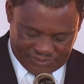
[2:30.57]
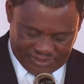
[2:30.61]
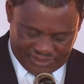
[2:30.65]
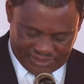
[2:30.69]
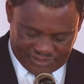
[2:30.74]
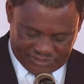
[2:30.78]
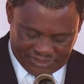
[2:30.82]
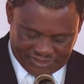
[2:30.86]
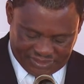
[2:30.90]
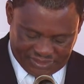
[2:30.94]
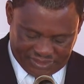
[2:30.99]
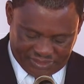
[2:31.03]
and
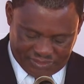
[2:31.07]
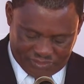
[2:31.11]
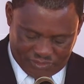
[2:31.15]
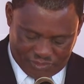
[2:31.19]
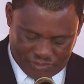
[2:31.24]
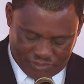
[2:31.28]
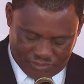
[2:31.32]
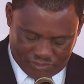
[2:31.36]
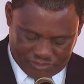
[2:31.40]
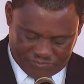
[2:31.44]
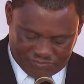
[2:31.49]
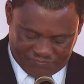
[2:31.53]
seeking
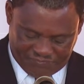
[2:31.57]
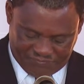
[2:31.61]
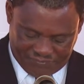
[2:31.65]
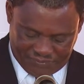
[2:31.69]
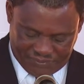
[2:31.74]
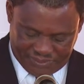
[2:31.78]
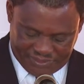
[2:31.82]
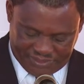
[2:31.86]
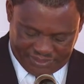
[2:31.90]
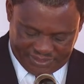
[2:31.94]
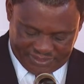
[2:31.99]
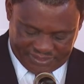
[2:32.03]
God's
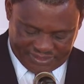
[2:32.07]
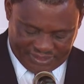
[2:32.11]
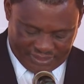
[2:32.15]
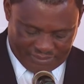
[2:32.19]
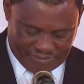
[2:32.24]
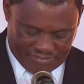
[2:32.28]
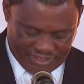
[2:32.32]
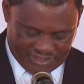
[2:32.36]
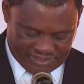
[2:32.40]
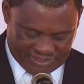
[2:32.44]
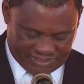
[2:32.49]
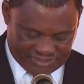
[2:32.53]
grace and
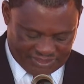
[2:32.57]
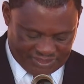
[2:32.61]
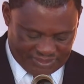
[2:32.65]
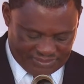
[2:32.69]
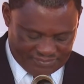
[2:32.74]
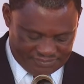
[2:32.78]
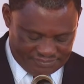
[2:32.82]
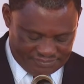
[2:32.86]
mercy.